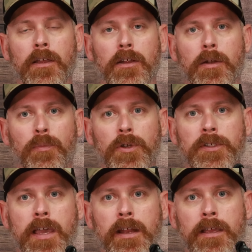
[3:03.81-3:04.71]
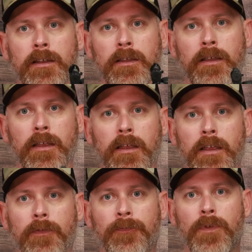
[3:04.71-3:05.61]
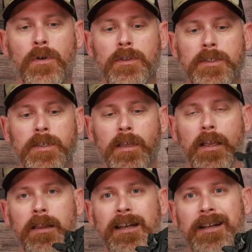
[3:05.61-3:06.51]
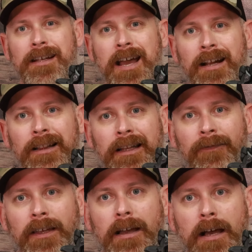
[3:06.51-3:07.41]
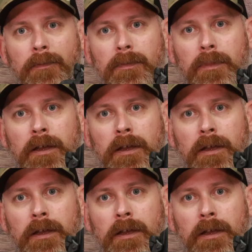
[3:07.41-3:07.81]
You're going to push that in, it folds, and then you need to kind of lift it up